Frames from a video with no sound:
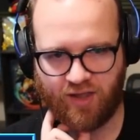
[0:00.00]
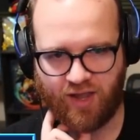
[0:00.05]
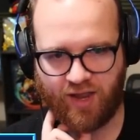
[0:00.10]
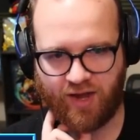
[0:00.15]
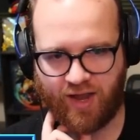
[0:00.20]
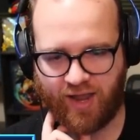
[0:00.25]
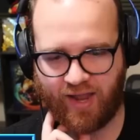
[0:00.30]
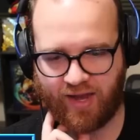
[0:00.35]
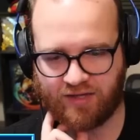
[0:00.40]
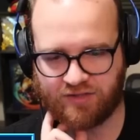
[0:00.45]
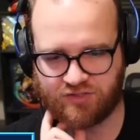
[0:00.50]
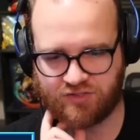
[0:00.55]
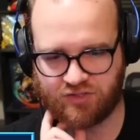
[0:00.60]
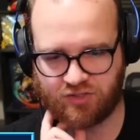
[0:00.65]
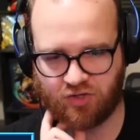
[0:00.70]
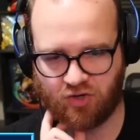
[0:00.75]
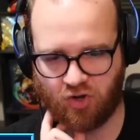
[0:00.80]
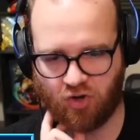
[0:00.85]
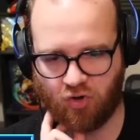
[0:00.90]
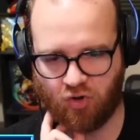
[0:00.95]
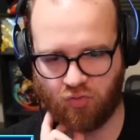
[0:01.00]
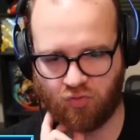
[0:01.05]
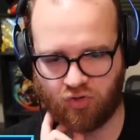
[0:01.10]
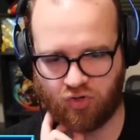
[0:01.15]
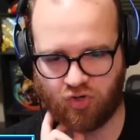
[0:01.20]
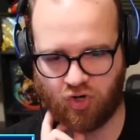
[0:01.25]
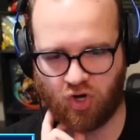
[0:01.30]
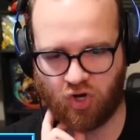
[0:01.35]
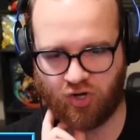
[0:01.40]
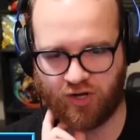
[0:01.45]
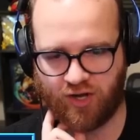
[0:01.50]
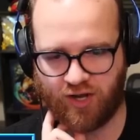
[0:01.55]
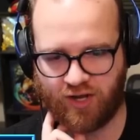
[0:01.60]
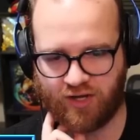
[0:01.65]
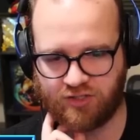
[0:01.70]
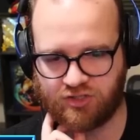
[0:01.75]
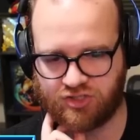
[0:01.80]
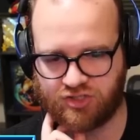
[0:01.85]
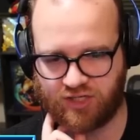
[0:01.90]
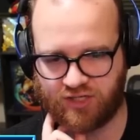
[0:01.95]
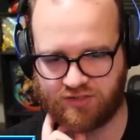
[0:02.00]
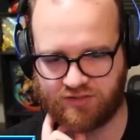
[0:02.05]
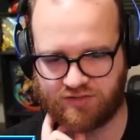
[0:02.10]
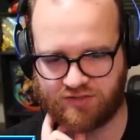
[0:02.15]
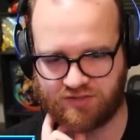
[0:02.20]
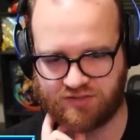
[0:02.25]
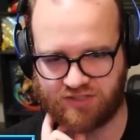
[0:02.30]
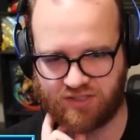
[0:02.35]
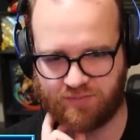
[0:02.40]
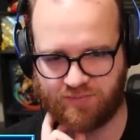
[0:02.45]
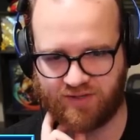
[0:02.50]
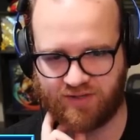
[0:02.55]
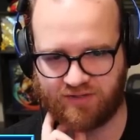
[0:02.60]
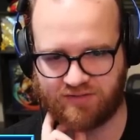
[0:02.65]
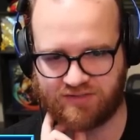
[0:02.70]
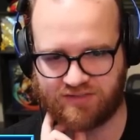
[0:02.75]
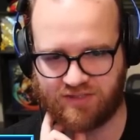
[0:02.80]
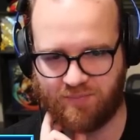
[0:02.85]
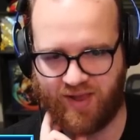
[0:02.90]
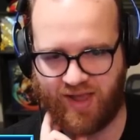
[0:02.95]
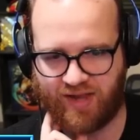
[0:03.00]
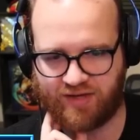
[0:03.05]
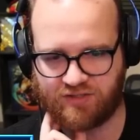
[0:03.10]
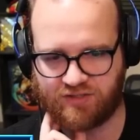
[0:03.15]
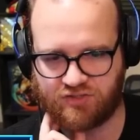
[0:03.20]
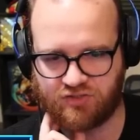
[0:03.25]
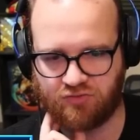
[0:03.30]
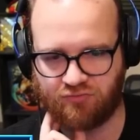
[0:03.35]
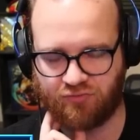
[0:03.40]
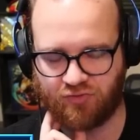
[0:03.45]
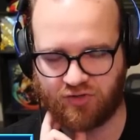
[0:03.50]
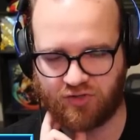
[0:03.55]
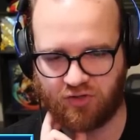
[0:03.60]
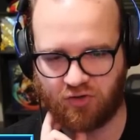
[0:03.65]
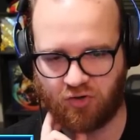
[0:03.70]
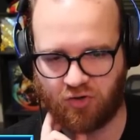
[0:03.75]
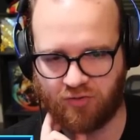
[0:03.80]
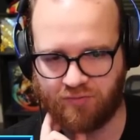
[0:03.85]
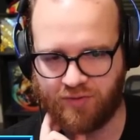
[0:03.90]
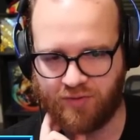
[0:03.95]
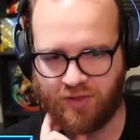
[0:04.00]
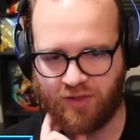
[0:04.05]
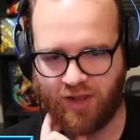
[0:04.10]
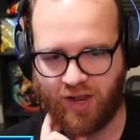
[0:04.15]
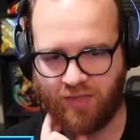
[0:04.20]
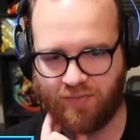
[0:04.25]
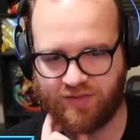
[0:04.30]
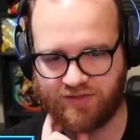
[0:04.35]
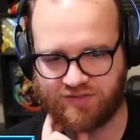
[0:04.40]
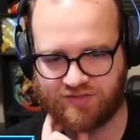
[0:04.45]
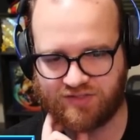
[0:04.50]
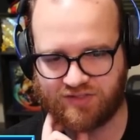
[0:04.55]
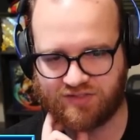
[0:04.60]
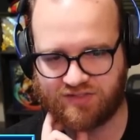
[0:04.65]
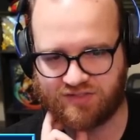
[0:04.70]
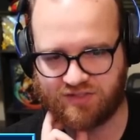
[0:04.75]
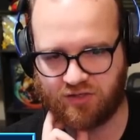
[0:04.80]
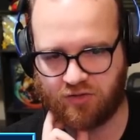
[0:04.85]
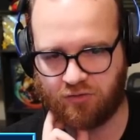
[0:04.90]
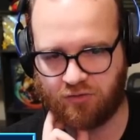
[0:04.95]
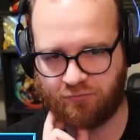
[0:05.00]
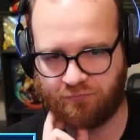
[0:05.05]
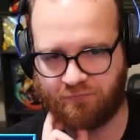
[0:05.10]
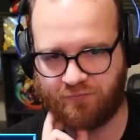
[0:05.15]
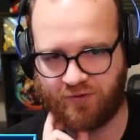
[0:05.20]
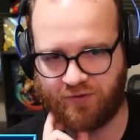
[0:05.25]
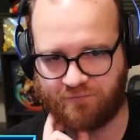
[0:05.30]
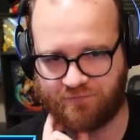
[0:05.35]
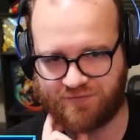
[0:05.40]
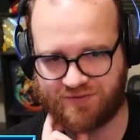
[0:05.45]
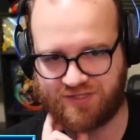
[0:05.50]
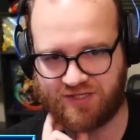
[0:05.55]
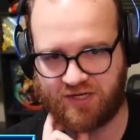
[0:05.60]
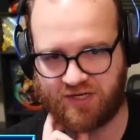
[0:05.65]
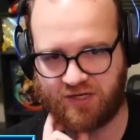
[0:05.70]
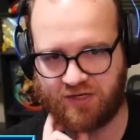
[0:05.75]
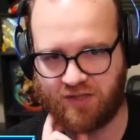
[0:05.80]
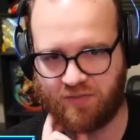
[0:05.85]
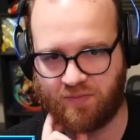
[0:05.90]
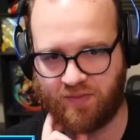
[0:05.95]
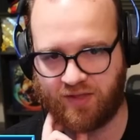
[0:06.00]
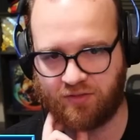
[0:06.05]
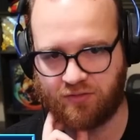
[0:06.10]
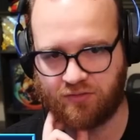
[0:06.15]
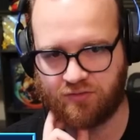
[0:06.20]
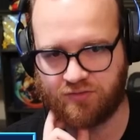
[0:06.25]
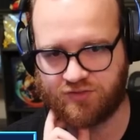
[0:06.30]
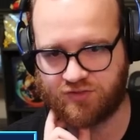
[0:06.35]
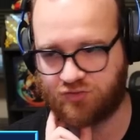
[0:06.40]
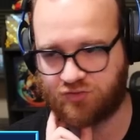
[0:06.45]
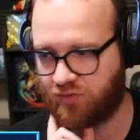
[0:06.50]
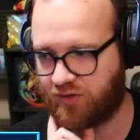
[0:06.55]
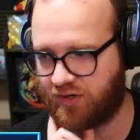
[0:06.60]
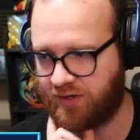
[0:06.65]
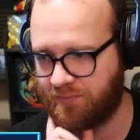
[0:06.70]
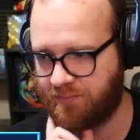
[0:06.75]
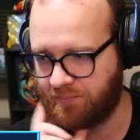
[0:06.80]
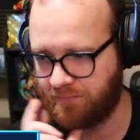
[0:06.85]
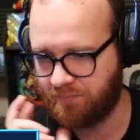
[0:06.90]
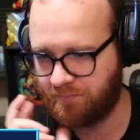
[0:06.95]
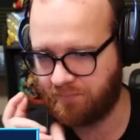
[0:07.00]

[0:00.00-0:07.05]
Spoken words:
And I get to go Carnage into Demon into Max over here. And this is still 15, and they lose 3.